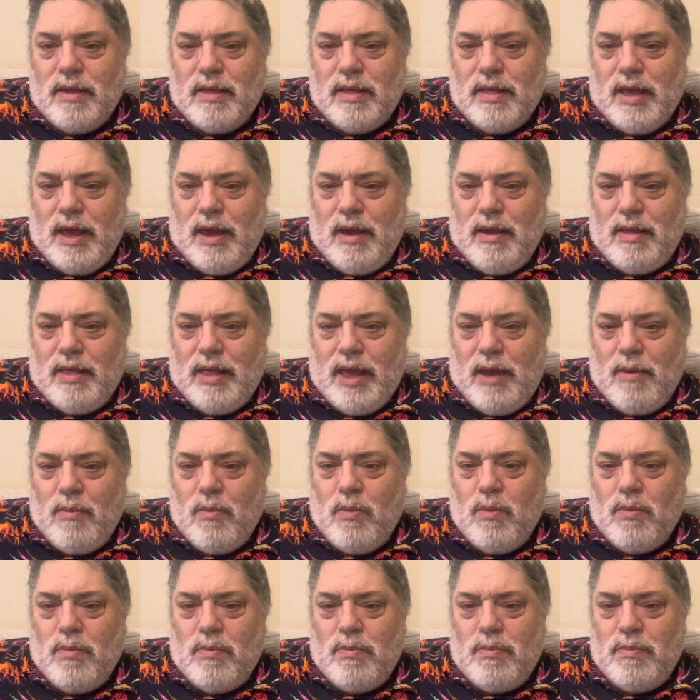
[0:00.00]
they they
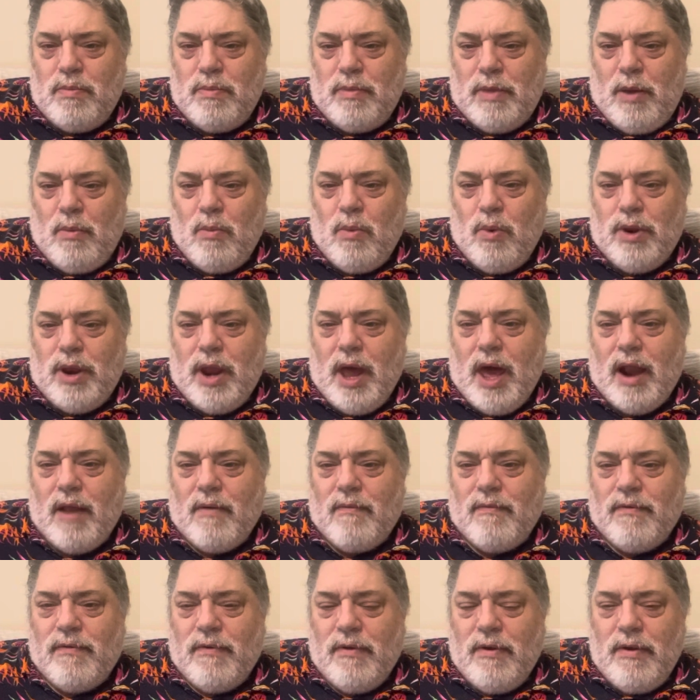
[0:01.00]
they would not
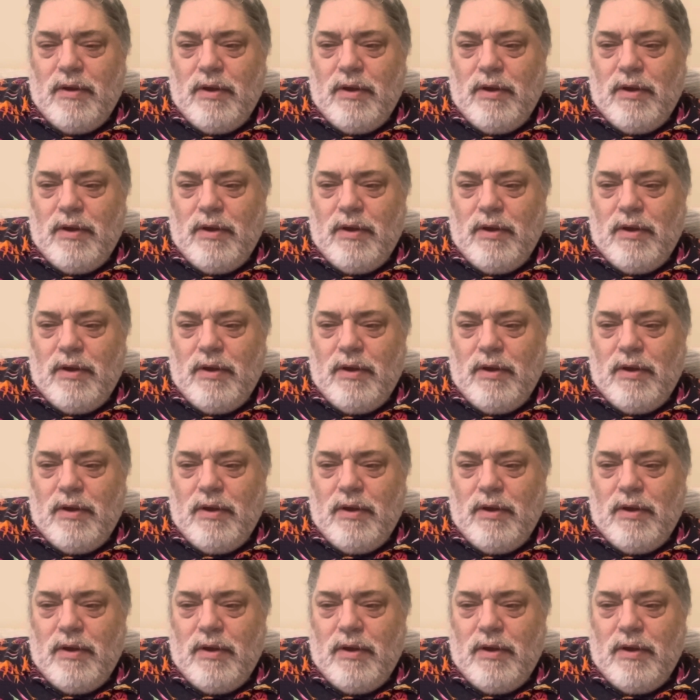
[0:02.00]
have